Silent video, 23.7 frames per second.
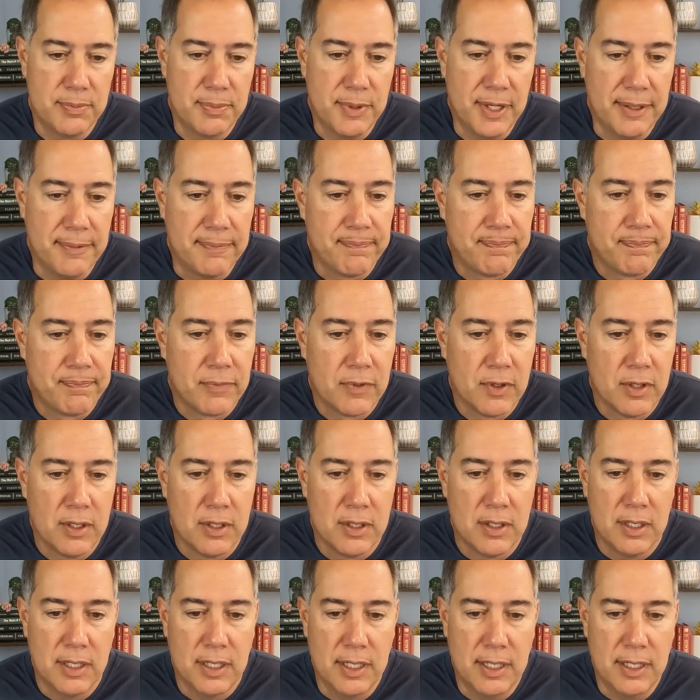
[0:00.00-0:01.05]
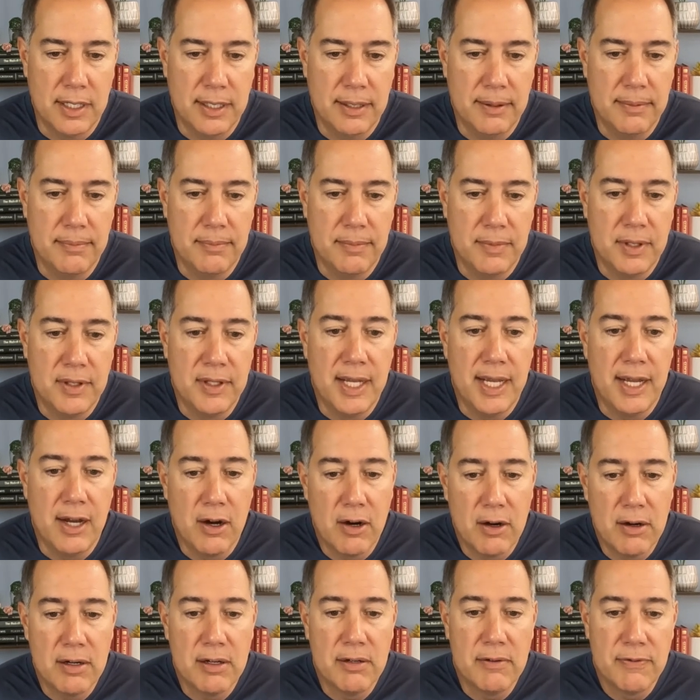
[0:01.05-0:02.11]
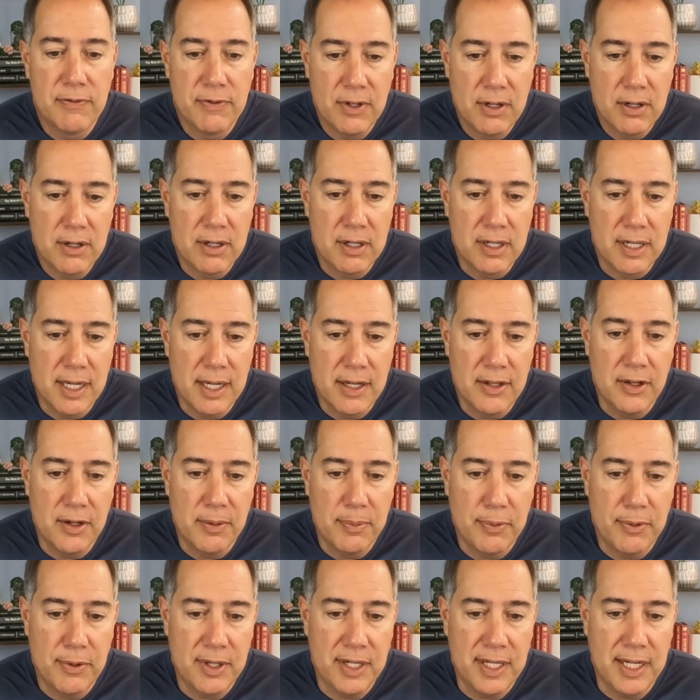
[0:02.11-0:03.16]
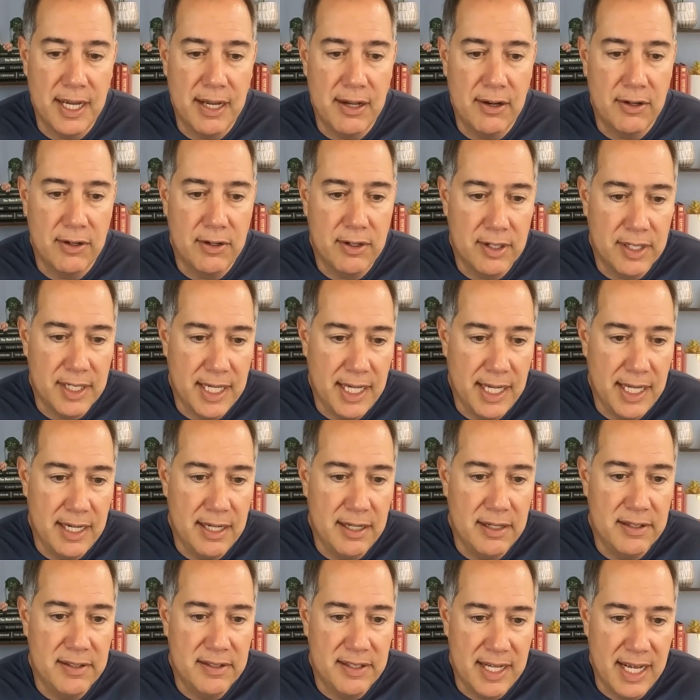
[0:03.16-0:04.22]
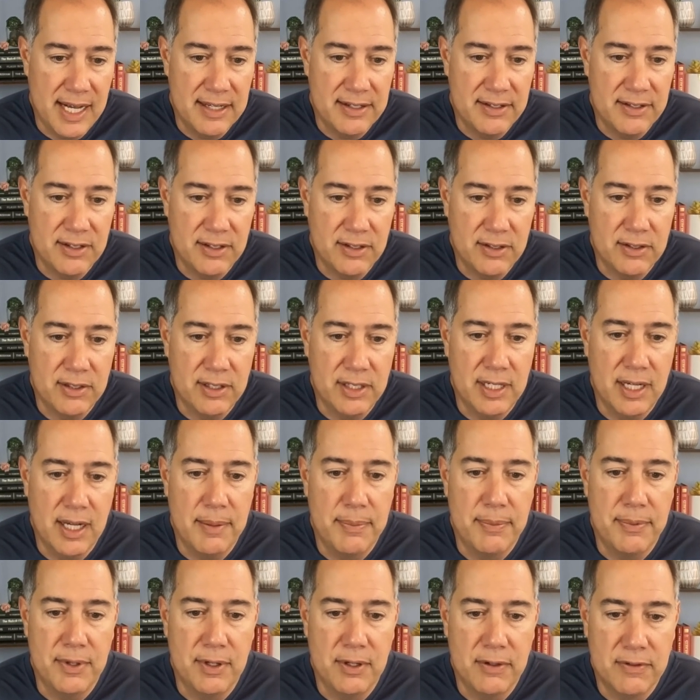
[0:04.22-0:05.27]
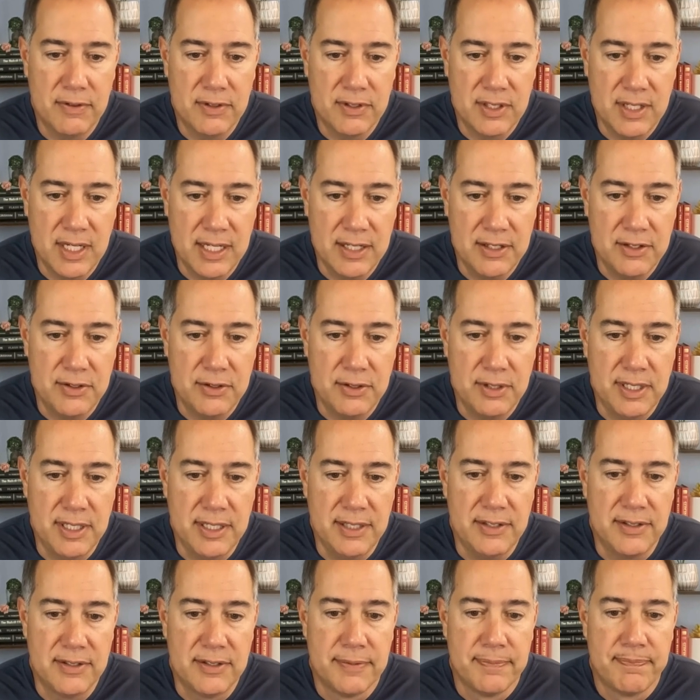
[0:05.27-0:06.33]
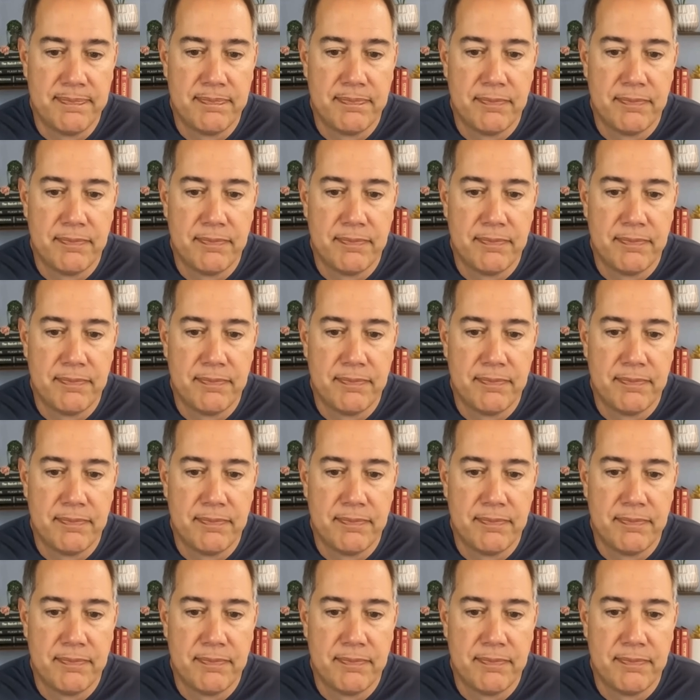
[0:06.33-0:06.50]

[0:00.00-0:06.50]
But um, they are in Florida, and they're pointing out hurricane and disaster cleanup and oversized trees.